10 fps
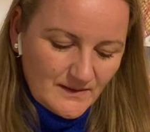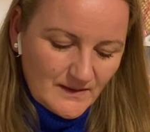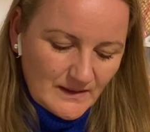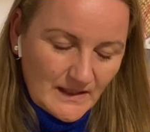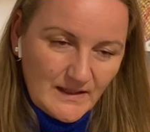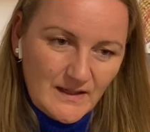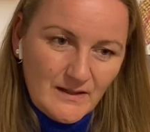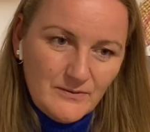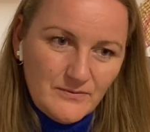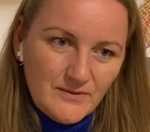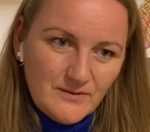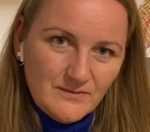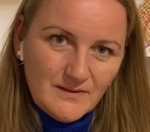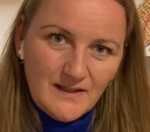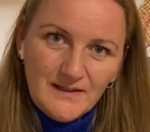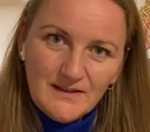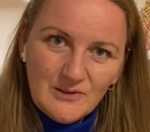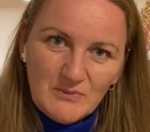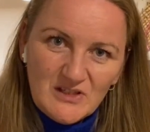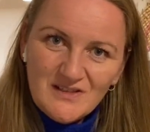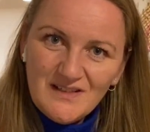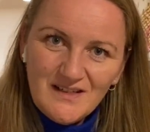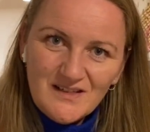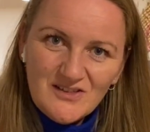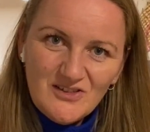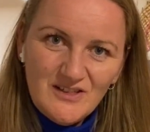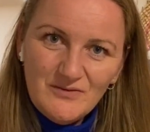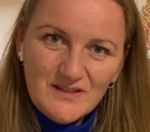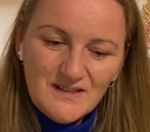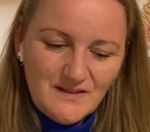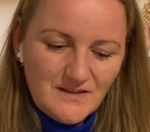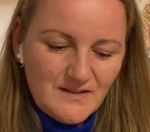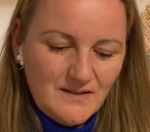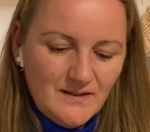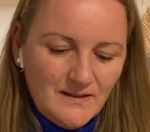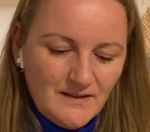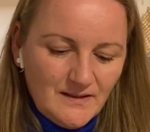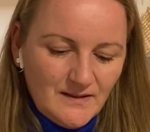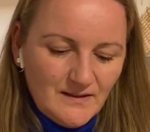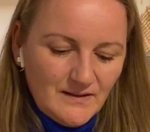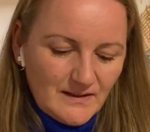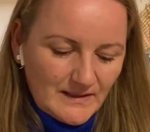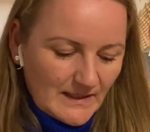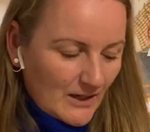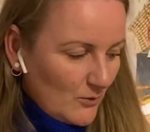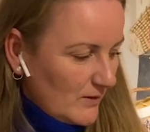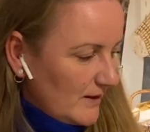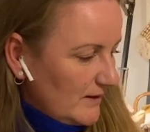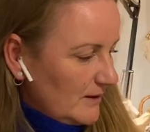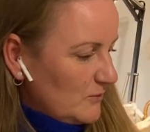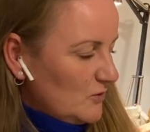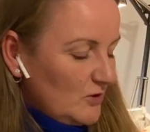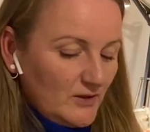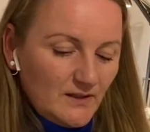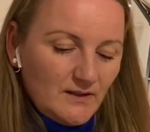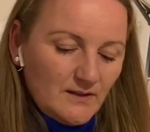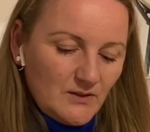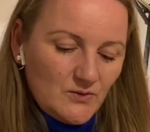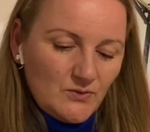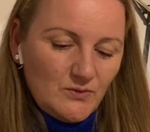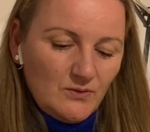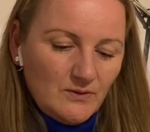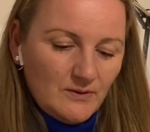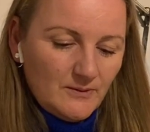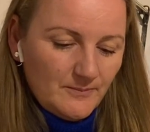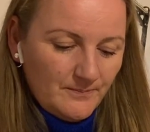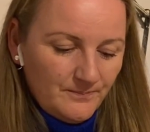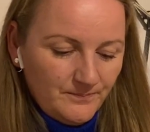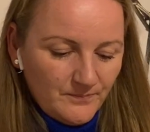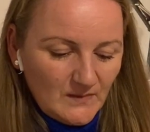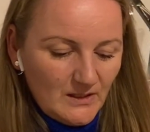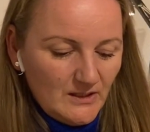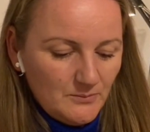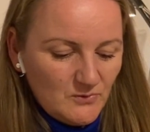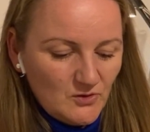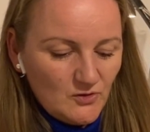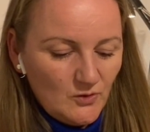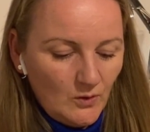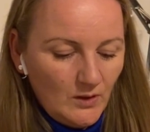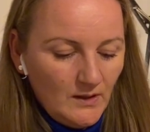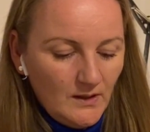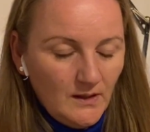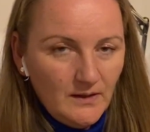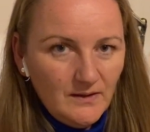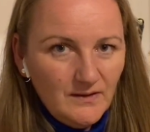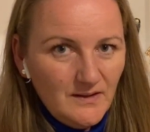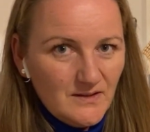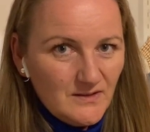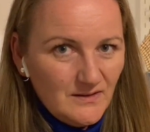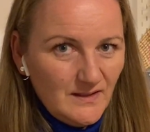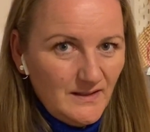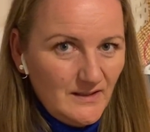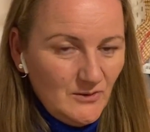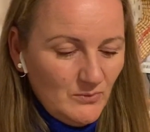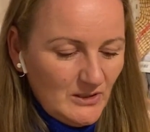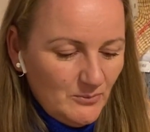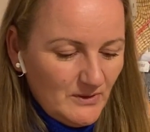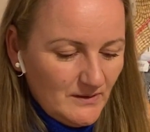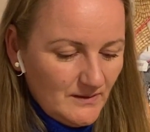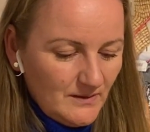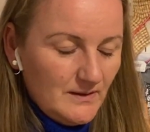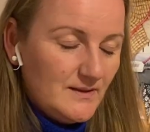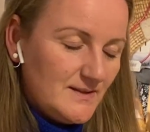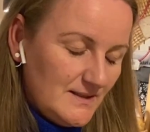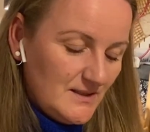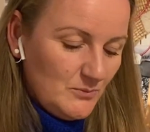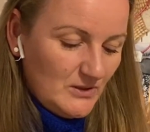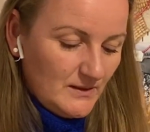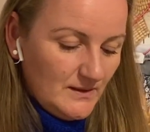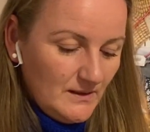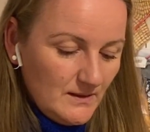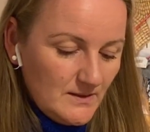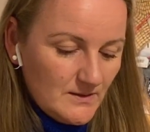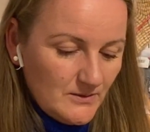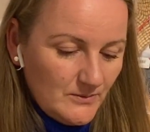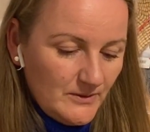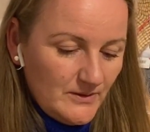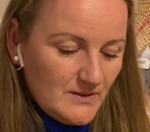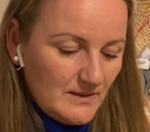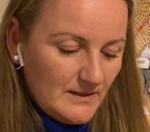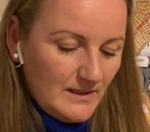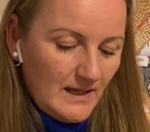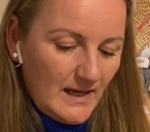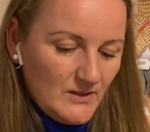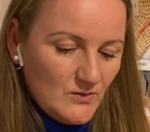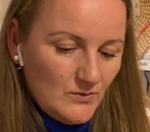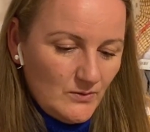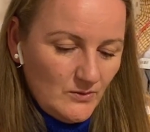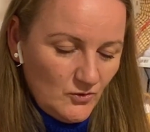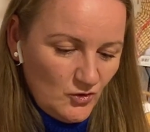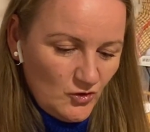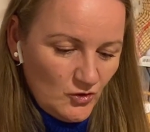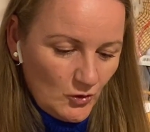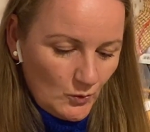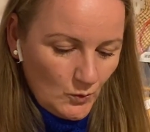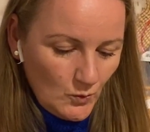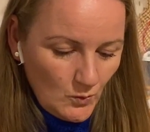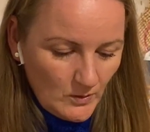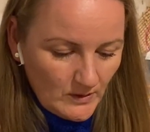and I have had it in my stash ever since. And now I am turning it into a hipster shawl. It's on a 80 centimeter needle, so it's a little hard to show.